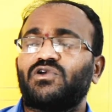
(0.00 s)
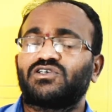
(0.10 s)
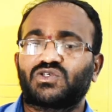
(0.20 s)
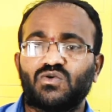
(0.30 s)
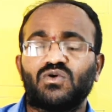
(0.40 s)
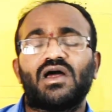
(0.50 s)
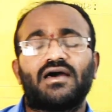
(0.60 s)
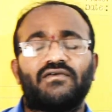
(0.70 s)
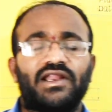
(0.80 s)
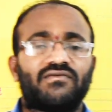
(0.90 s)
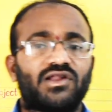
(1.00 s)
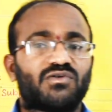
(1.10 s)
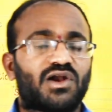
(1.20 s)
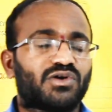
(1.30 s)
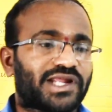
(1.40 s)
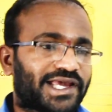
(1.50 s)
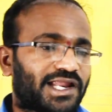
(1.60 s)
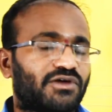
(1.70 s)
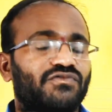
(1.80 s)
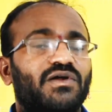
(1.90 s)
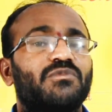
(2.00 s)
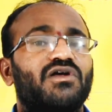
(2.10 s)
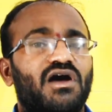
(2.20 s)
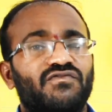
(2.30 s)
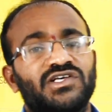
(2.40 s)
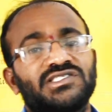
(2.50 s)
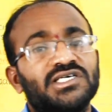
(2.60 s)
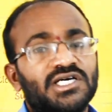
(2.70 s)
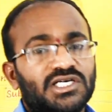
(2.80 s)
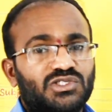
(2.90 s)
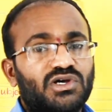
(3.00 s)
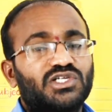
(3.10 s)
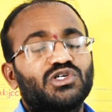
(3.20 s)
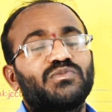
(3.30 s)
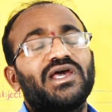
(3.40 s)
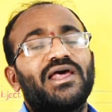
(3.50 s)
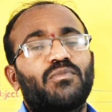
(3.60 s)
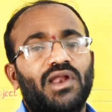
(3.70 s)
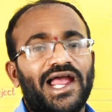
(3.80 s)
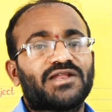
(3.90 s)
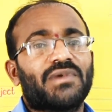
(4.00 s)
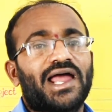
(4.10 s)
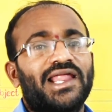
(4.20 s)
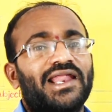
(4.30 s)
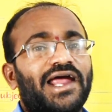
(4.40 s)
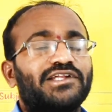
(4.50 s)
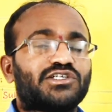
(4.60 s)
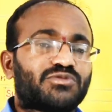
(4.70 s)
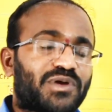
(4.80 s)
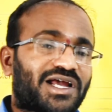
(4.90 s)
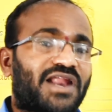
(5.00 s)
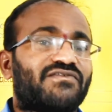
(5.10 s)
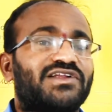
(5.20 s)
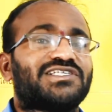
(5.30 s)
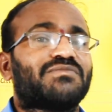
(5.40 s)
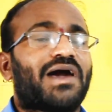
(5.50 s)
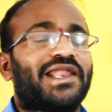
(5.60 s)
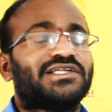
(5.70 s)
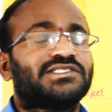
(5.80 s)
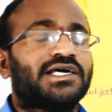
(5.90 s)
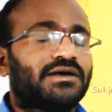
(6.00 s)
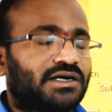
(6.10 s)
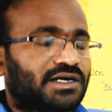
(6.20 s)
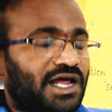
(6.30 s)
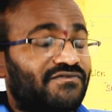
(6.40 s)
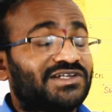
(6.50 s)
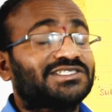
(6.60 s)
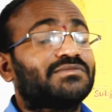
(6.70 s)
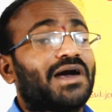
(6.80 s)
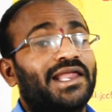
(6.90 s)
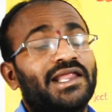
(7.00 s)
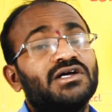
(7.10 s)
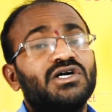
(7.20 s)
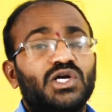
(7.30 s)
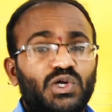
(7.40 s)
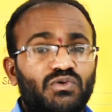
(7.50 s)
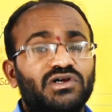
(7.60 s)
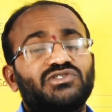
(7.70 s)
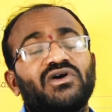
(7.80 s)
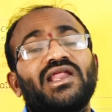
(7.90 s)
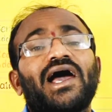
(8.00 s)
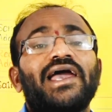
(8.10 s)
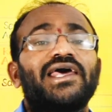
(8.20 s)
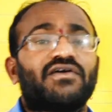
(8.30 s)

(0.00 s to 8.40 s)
your school, or whenever you want to take a leave from your office, so it should be a polite manner, and it should be convincing manner towards your higher